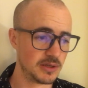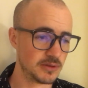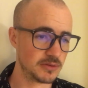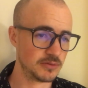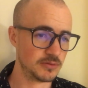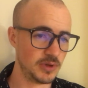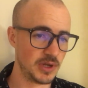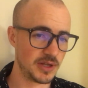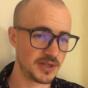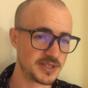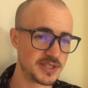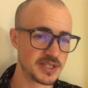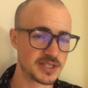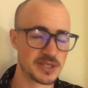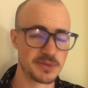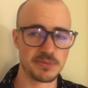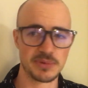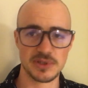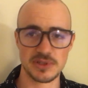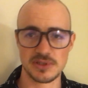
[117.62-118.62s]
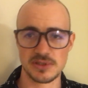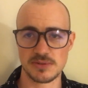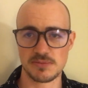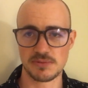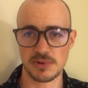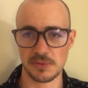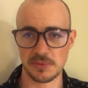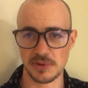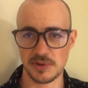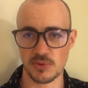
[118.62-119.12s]
well, discipline's
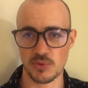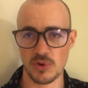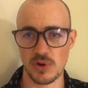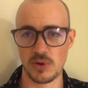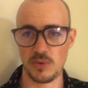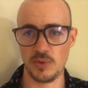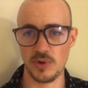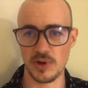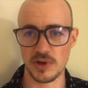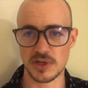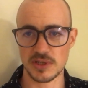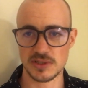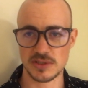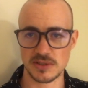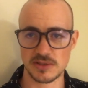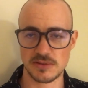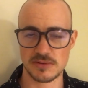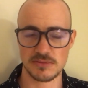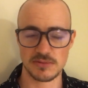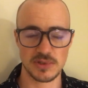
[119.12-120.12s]
probably the wrong word because it's